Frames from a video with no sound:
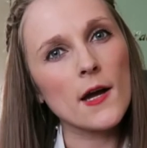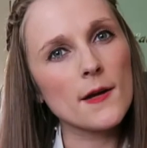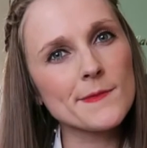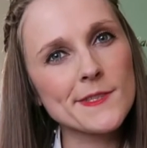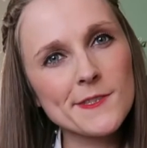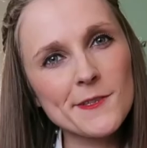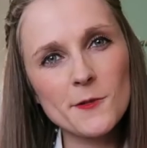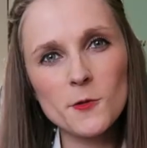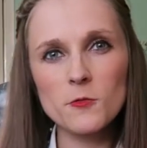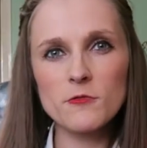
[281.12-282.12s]
I'm sure
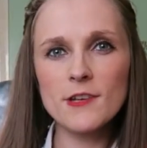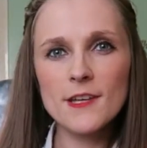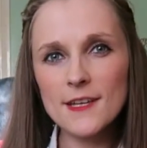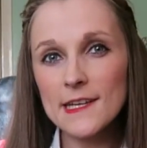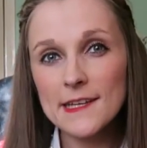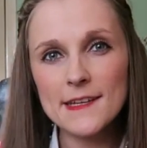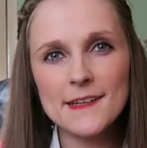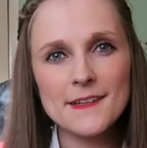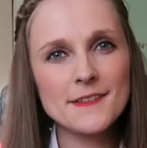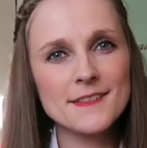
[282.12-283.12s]
you're all really
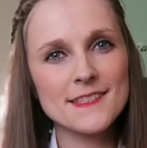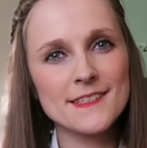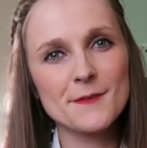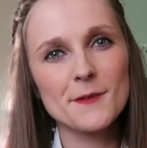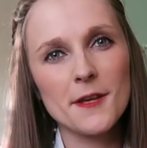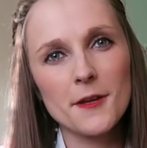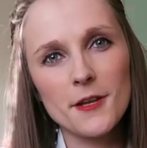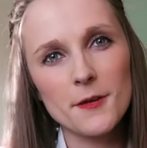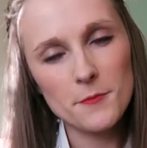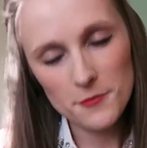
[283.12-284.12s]
eager to see what I
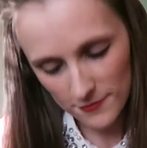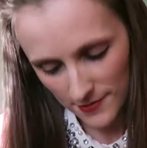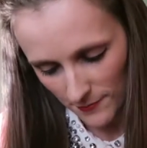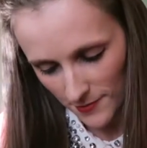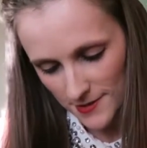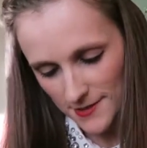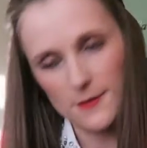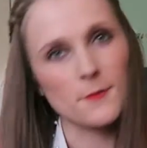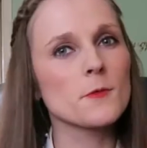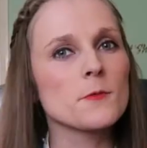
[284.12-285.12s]
got at Primark,
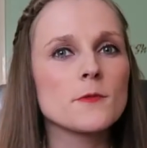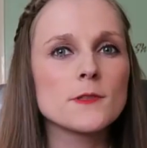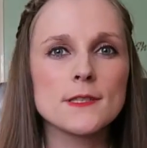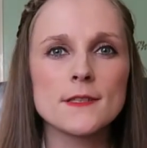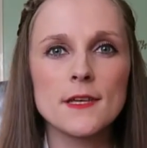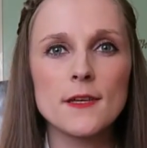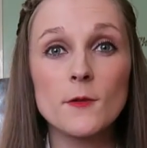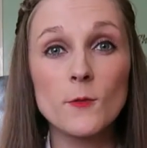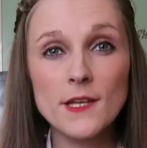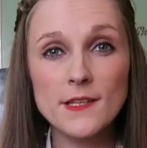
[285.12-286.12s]
so I won't
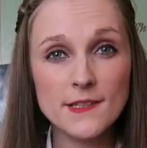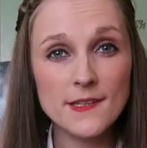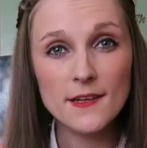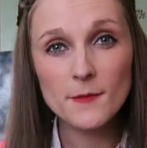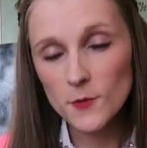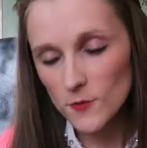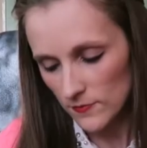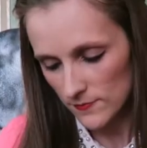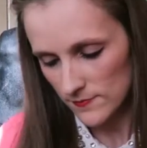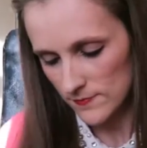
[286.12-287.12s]
keep you waiting anymore.